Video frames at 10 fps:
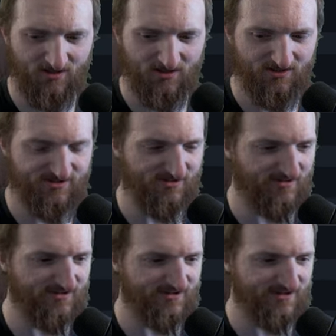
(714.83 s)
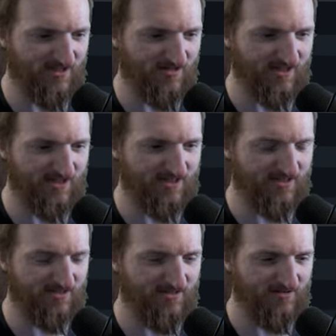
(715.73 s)
So it's Sonic.
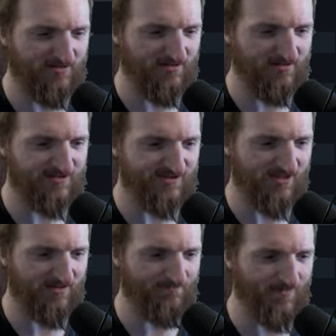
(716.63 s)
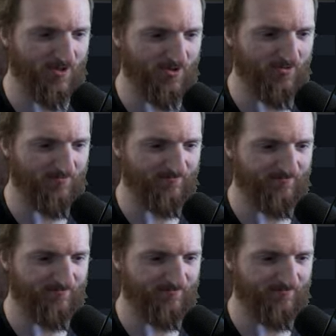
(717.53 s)
Sonic Boom.